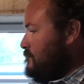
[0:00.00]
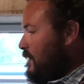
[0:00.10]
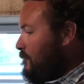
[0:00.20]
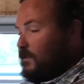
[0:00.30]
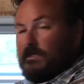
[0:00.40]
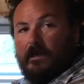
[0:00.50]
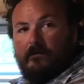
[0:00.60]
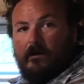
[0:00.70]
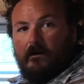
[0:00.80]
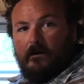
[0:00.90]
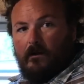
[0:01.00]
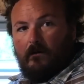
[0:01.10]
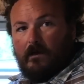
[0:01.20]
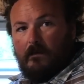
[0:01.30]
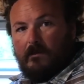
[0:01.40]
I'm excited about it. It all
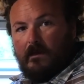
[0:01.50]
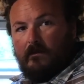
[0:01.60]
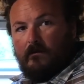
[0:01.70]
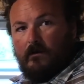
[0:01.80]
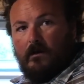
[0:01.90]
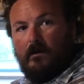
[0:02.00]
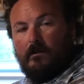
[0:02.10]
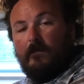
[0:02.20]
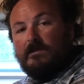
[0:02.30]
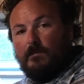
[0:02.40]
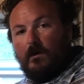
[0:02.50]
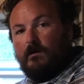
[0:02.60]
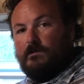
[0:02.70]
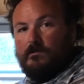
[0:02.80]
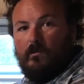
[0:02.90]
came together. The best part
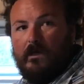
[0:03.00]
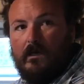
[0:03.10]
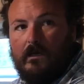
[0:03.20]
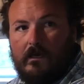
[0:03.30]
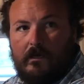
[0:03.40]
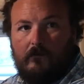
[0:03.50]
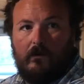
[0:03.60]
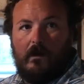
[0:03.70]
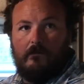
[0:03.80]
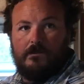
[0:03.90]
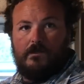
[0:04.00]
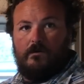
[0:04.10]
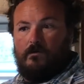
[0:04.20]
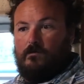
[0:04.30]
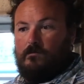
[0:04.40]
is we were able
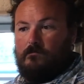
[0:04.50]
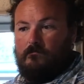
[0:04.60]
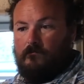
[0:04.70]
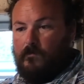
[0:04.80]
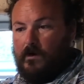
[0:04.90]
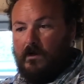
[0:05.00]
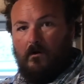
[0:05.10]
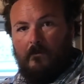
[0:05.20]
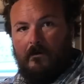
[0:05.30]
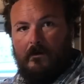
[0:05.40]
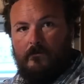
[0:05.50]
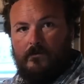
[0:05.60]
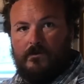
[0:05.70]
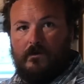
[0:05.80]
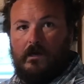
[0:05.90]
to bring home our own
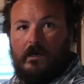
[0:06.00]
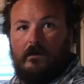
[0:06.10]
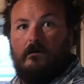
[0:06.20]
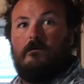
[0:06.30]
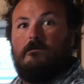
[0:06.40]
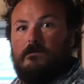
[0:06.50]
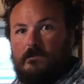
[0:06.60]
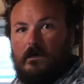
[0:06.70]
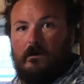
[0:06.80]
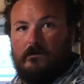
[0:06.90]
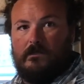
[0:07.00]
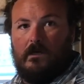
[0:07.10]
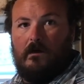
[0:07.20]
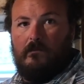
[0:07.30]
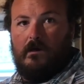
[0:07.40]
tree, saw it on the
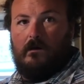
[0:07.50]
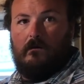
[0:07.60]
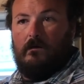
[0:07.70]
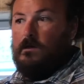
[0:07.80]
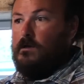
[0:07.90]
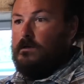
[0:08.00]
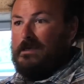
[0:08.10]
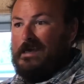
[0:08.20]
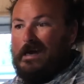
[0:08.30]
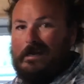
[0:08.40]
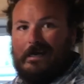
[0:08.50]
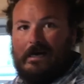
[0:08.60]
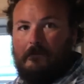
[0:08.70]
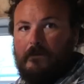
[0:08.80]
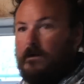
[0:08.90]
sawmill, cut it
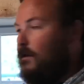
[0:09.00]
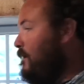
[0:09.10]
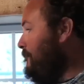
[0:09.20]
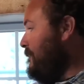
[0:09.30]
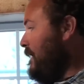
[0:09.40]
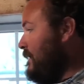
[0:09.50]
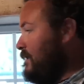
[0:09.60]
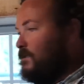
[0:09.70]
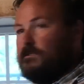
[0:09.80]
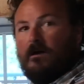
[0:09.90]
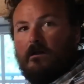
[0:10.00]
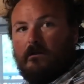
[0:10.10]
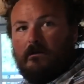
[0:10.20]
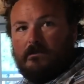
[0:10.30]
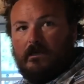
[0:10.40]
up, and install it
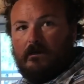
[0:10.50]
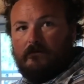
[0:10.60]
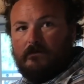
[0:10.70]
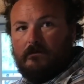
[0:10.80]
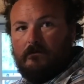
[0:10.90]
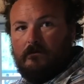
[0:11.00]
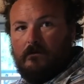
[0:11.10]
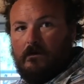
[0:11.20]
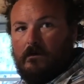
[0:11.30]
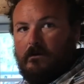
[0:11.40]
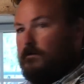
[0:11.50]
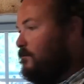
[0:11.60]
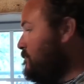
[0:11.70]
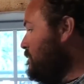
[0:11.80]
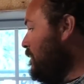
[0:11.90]
ourselves.
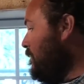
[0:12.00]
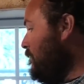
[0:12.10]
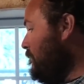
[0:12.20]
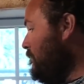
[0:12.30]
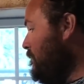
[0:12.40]
So